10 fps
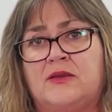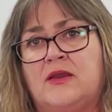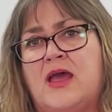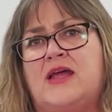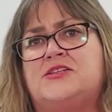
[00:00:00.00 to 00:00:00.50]

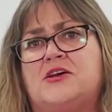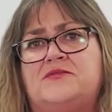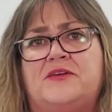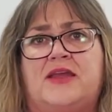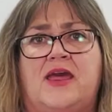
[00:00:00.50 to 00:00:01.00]
And don't
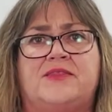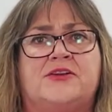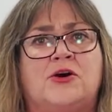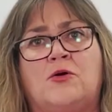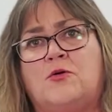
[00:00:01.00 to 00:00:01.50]
forget that
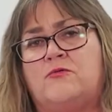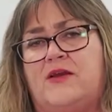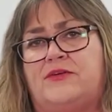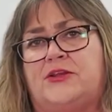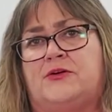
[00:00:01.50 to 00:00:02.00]
not all
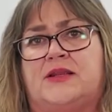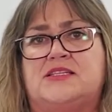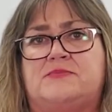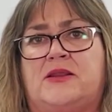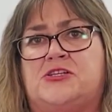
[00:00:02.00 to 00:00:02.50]
revenue and
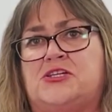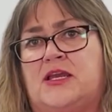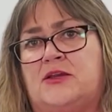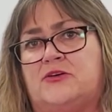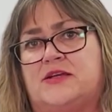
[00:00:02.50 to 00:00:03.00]
expenditure
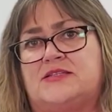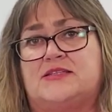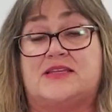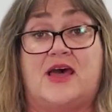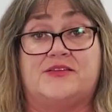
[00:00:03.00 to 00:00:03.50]

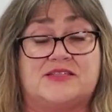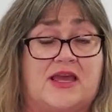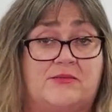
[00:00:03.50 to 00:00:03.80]
increases at the same